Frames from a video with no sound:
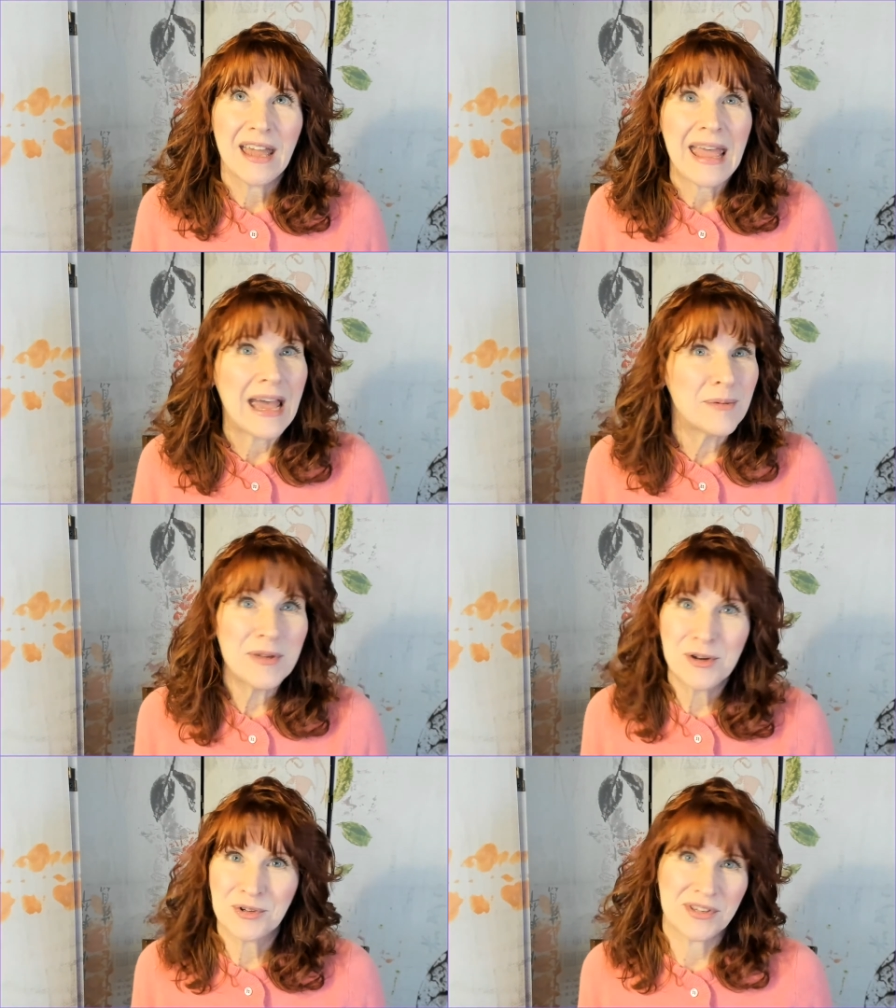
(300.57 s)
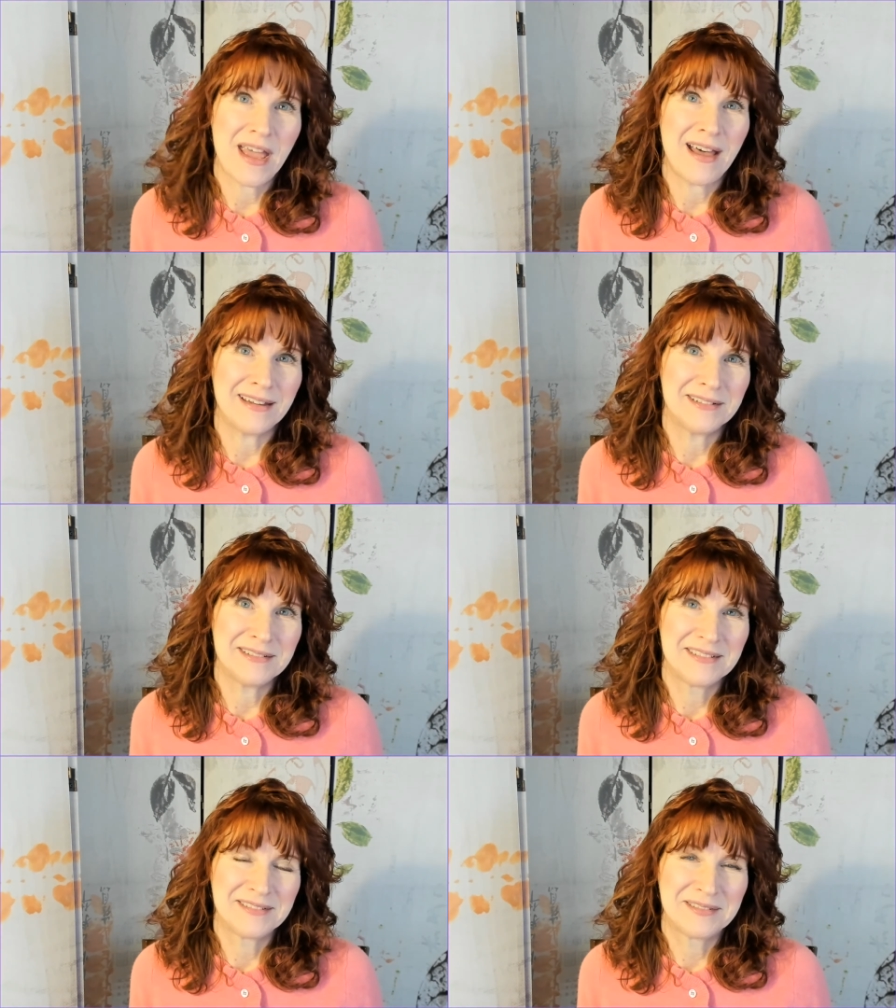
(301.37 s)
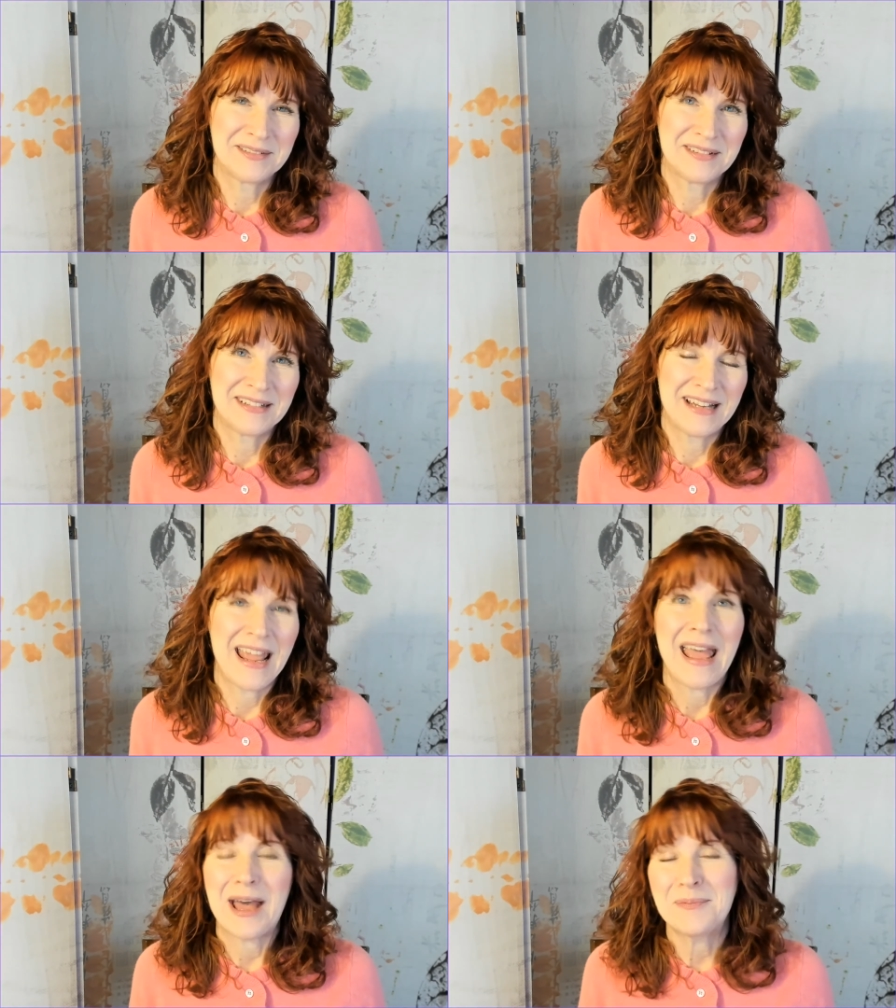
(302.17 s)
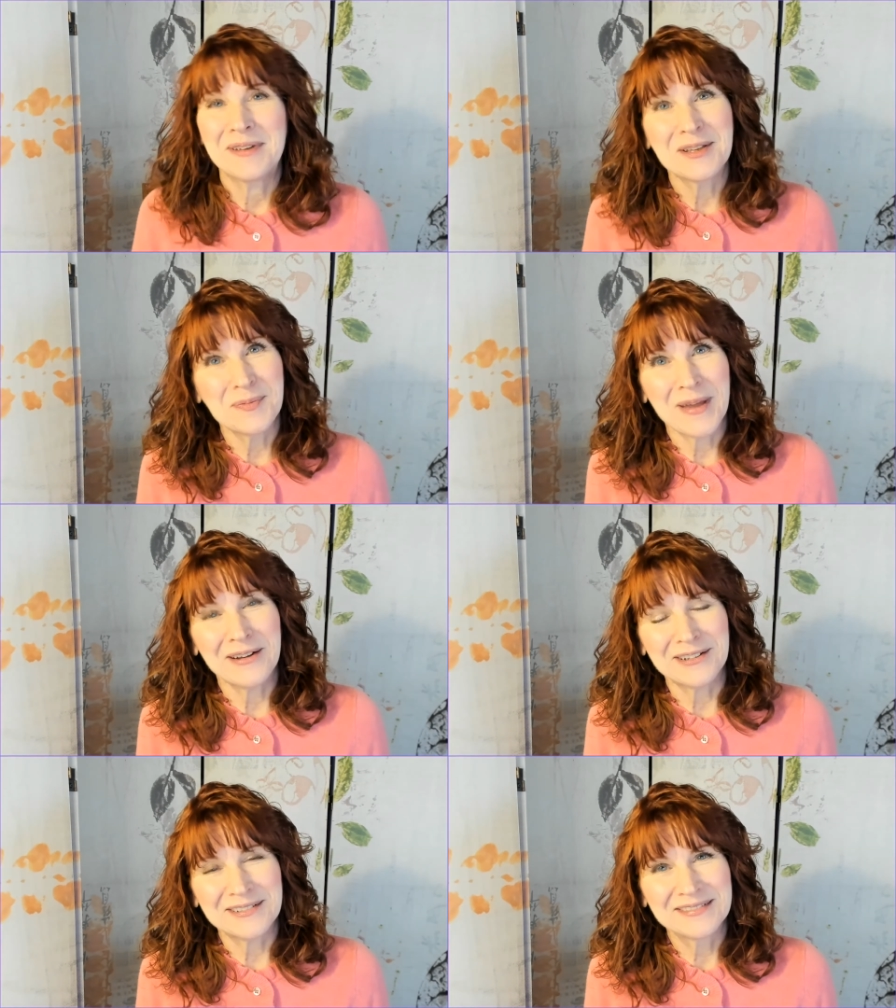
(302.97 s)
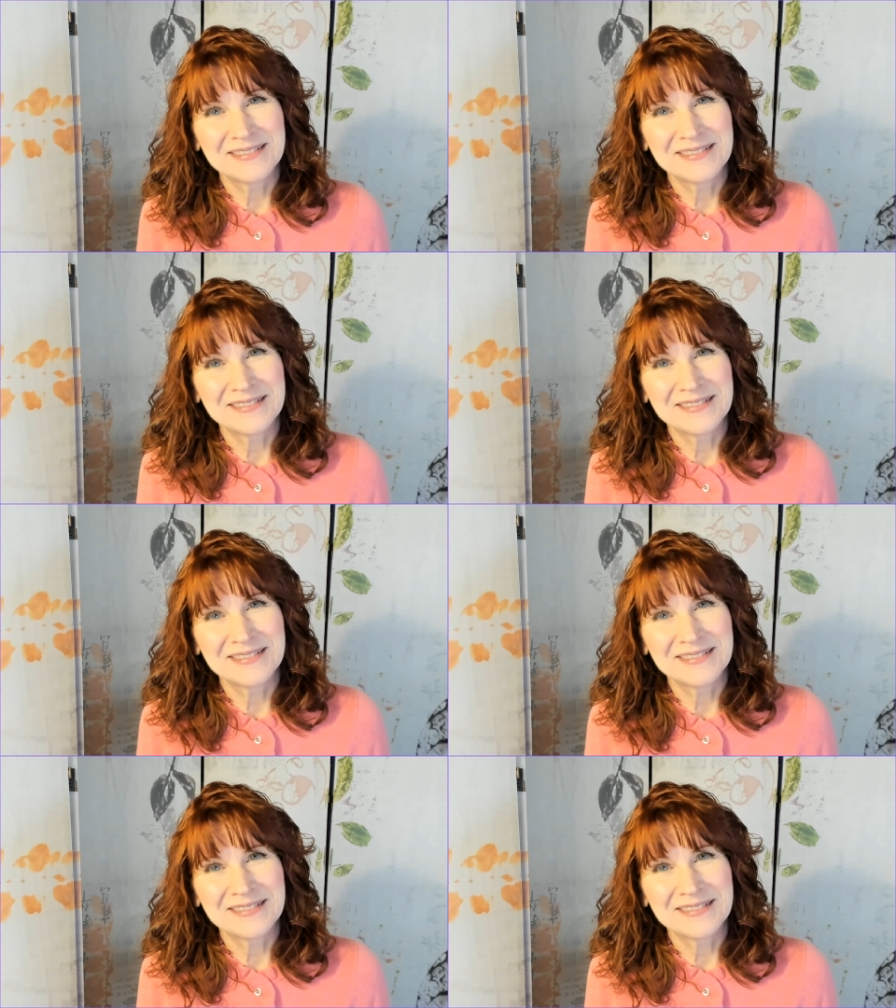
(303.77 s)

happy or sad? Happy is better.